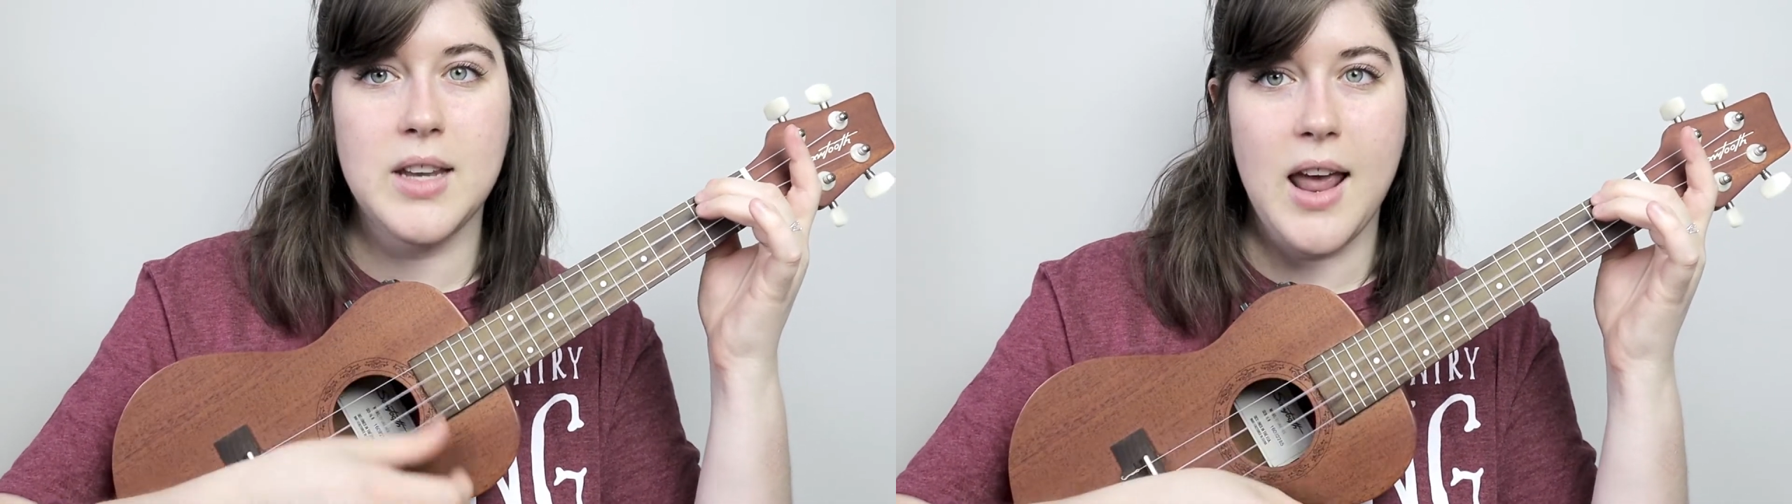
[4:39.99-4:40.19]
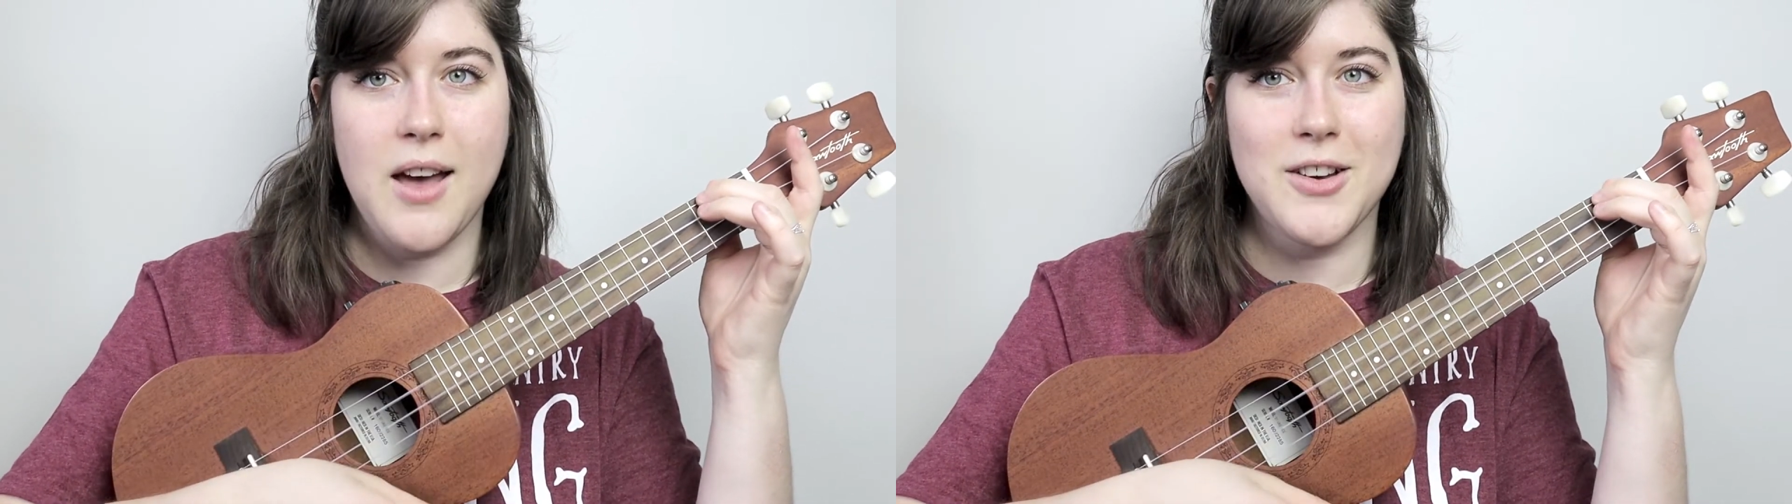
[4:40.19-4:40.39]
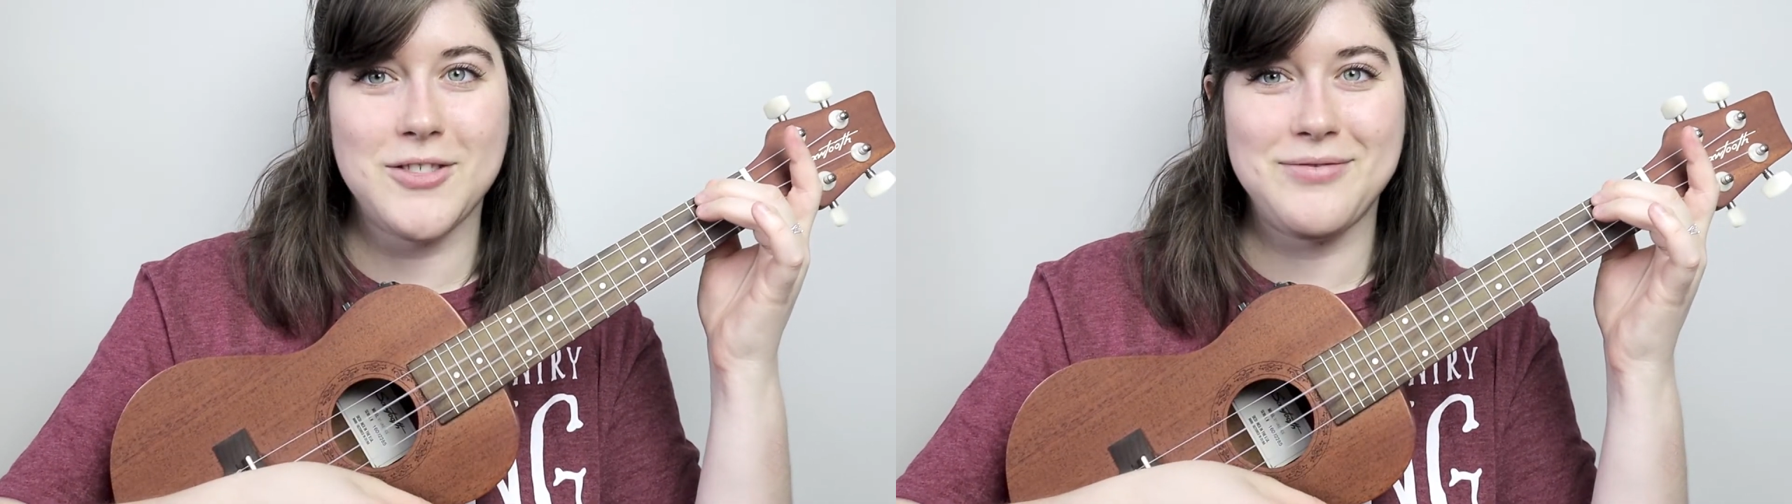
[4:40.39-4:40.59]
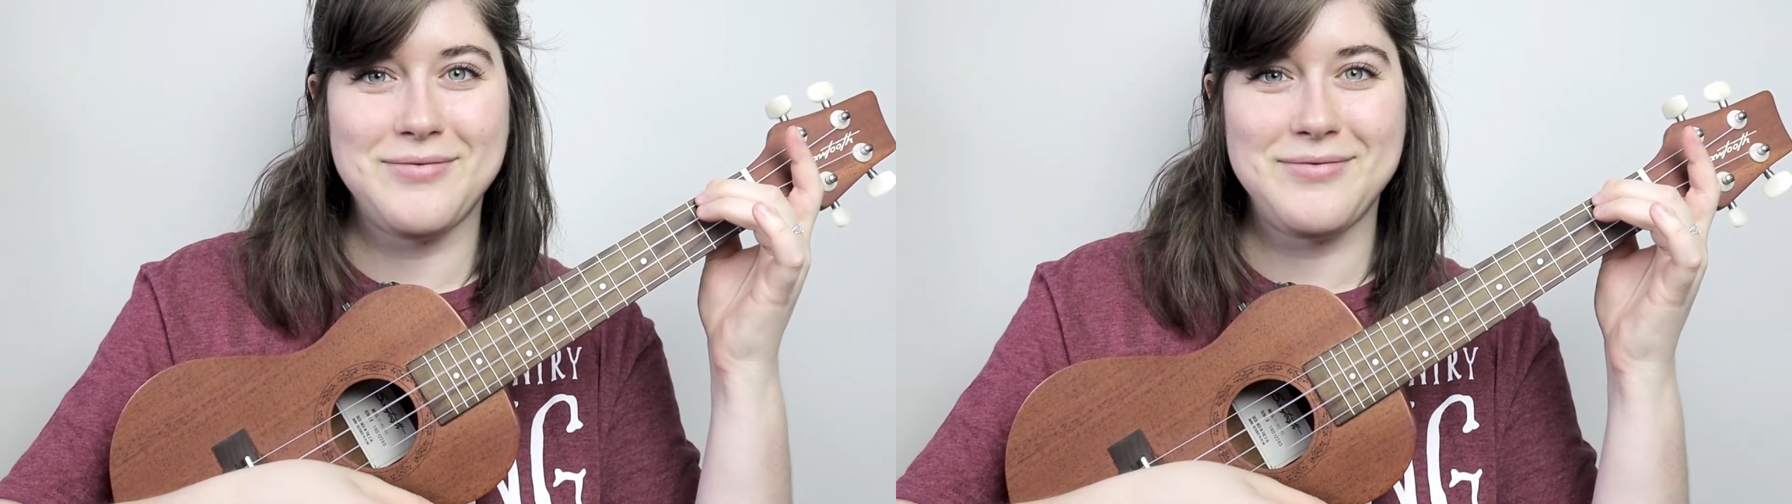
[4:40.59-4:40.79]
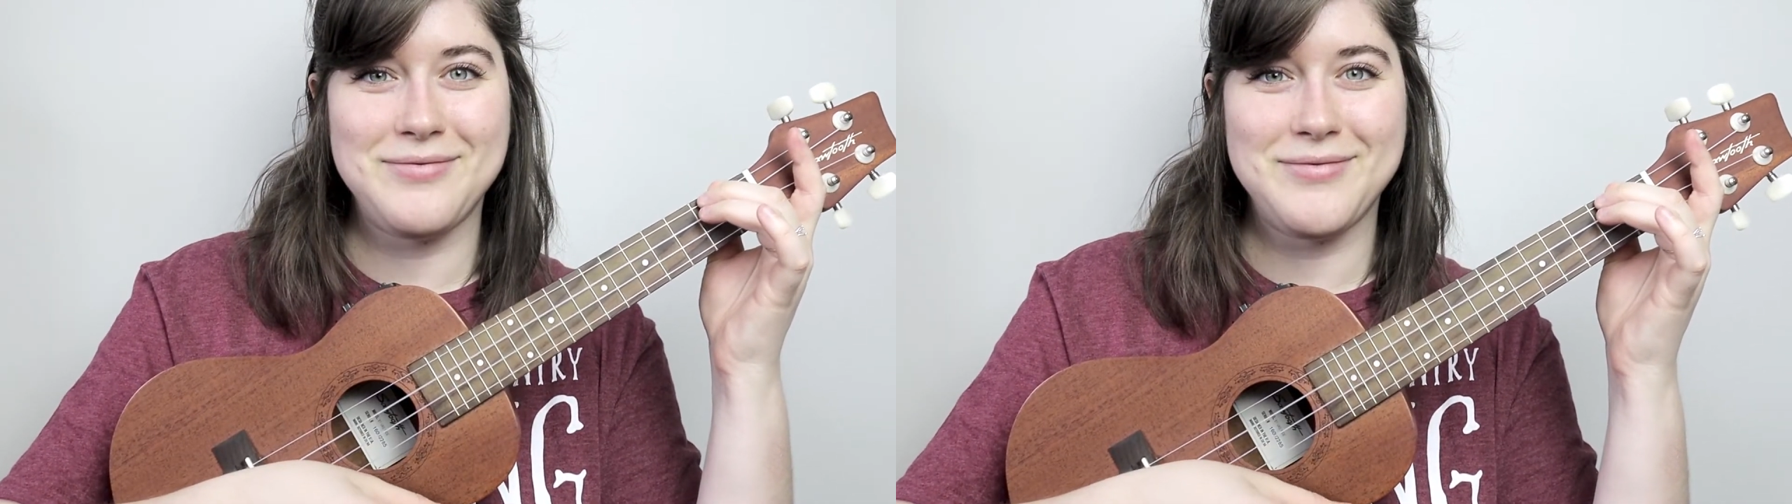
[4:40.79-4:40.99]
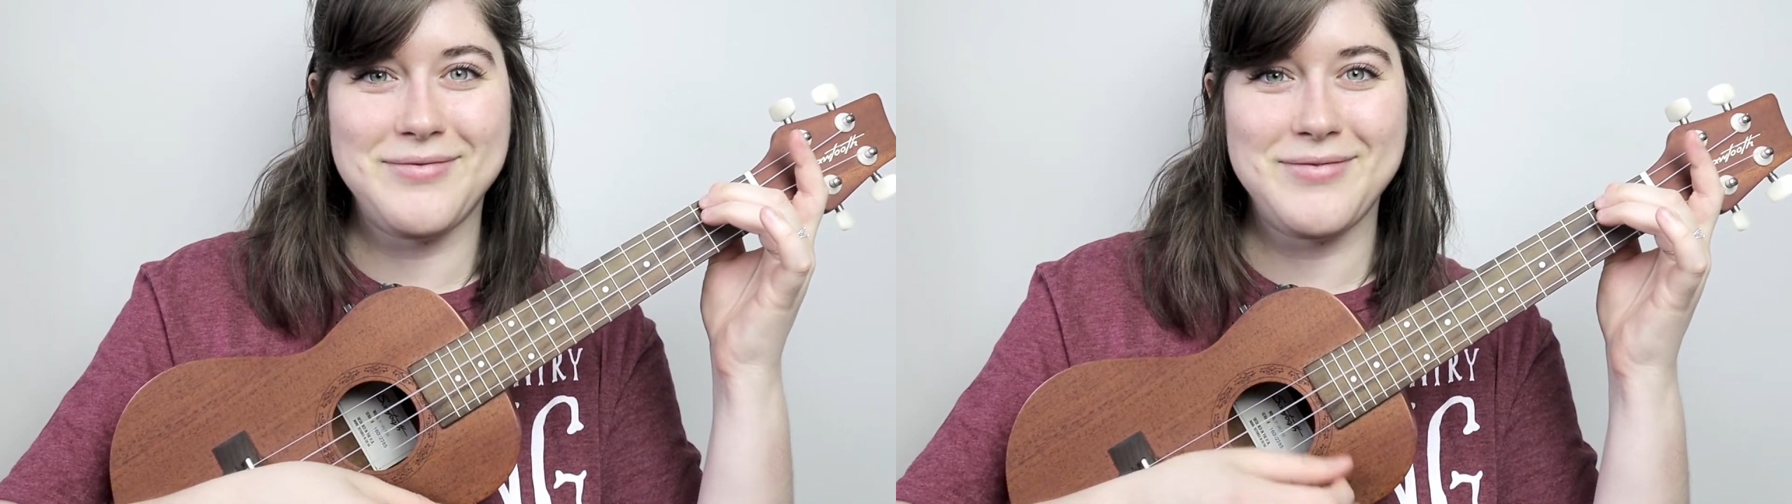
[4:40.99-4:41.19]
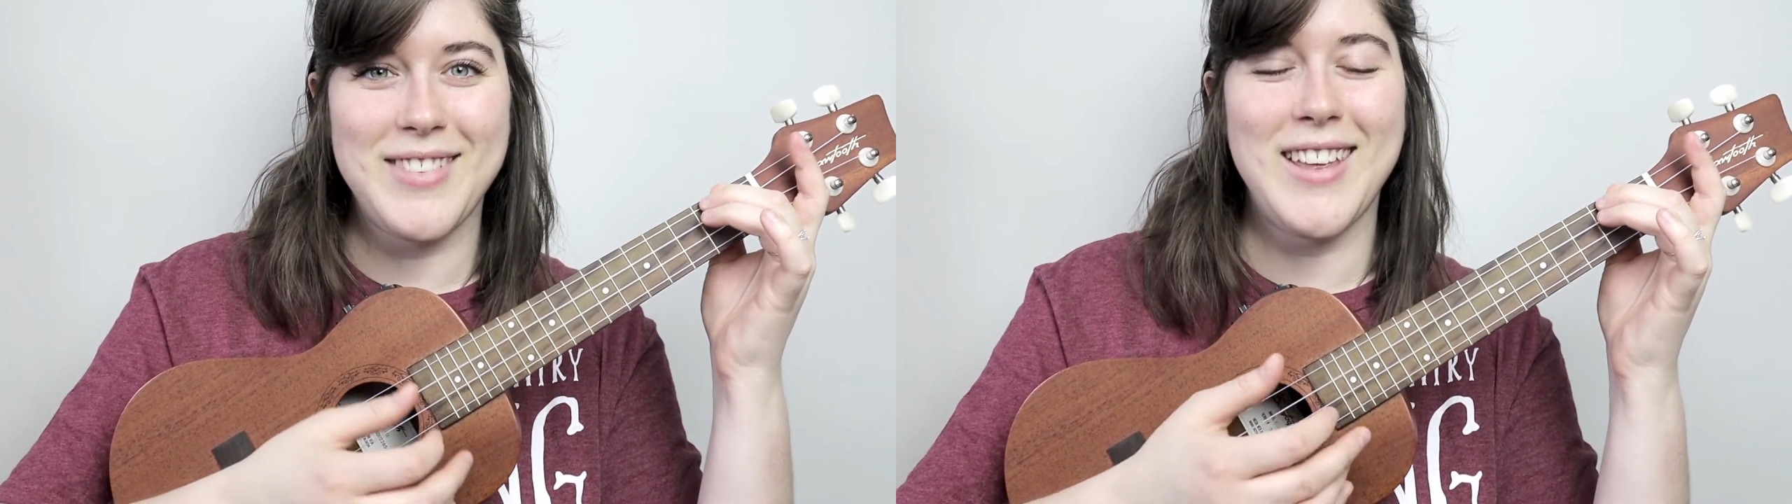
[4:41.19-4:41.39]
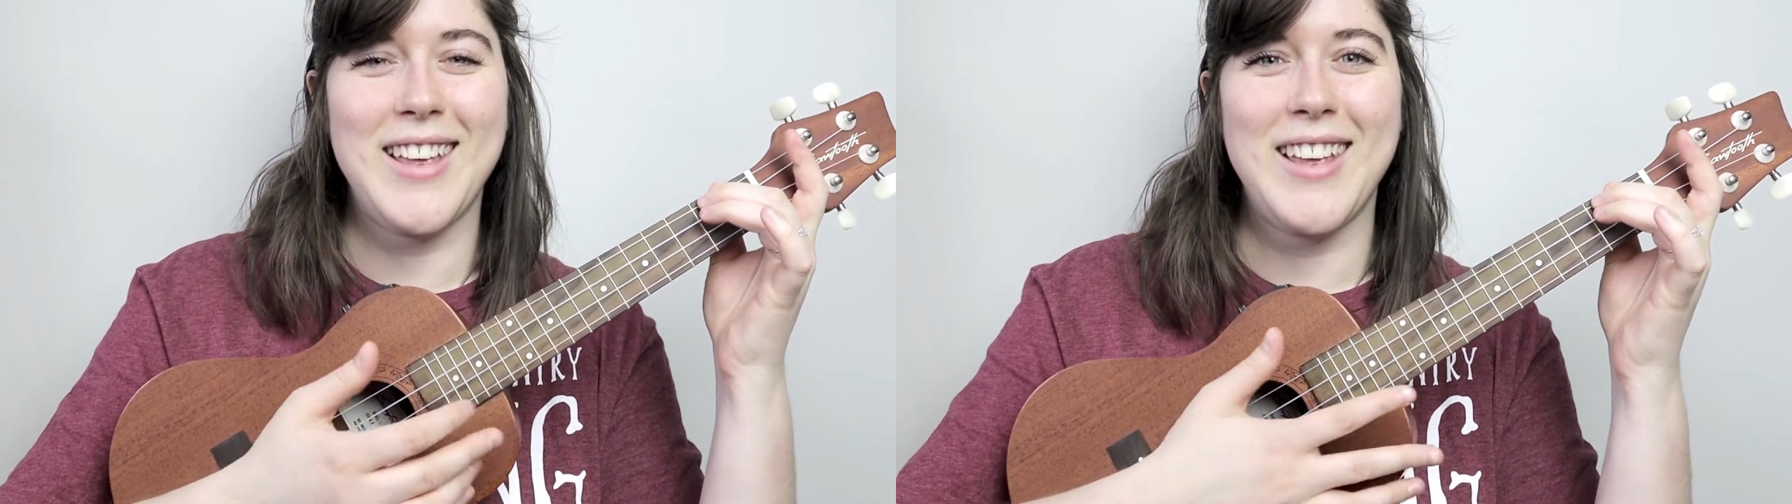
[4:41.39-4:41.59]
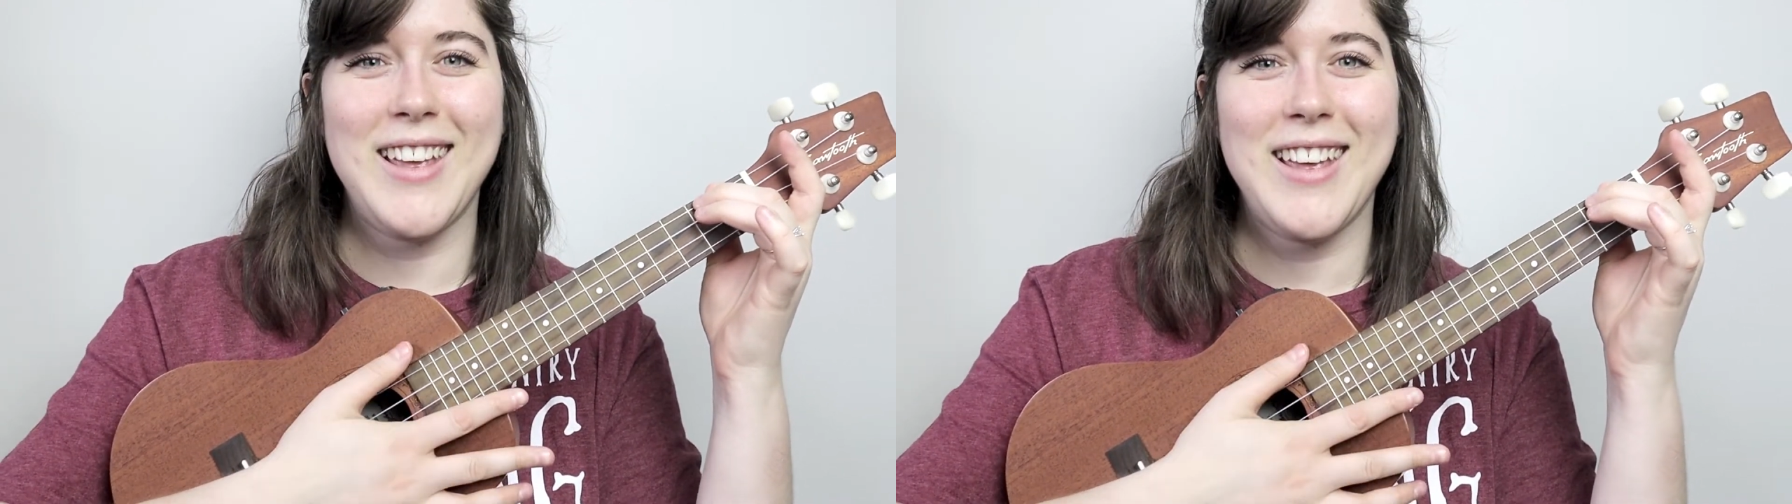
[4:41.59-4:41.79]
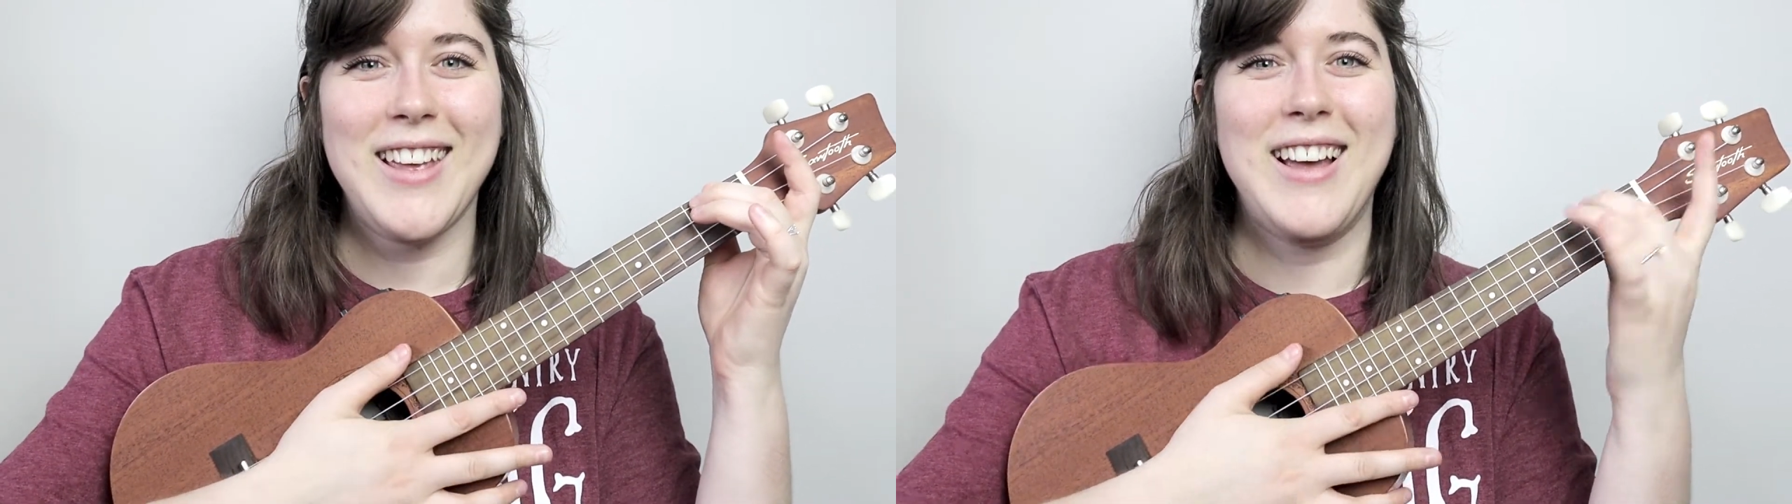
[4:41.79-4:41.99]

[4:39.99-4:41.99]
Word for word: down.